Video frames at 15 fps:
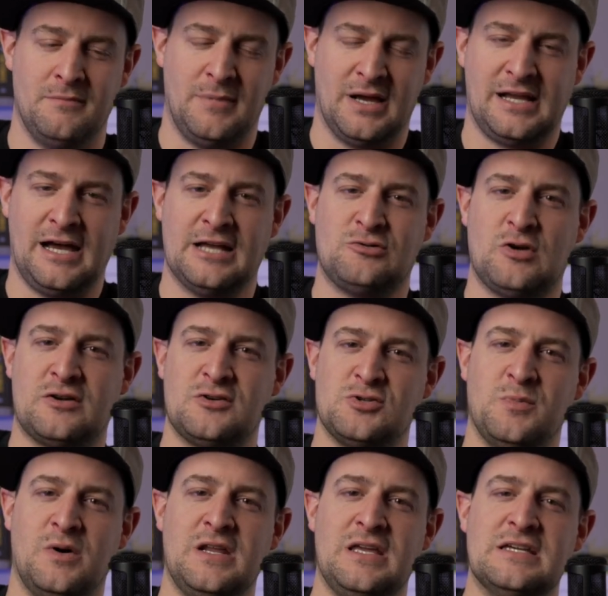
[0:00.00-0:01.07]
my
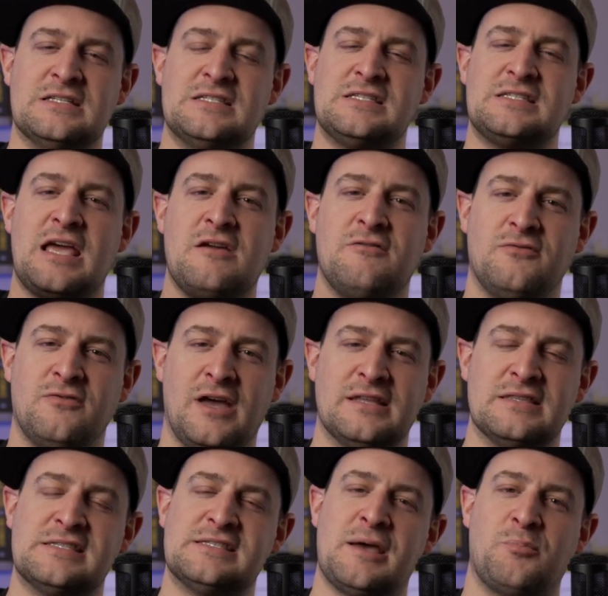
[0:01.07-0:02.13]
contractor's money is safe
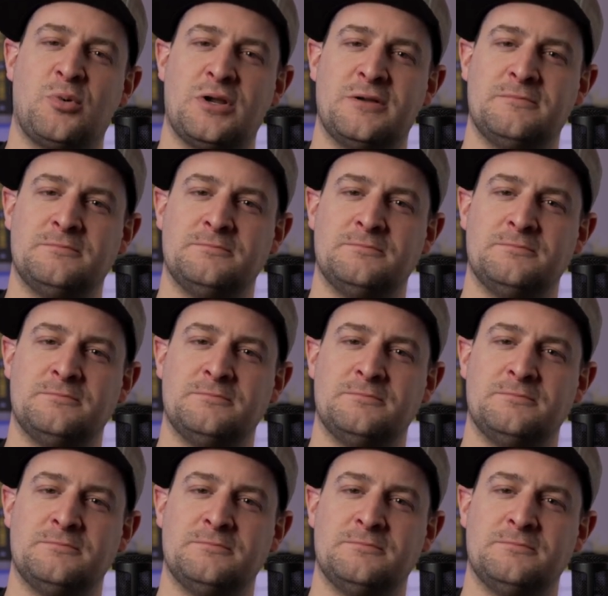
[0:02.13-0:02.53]
and separate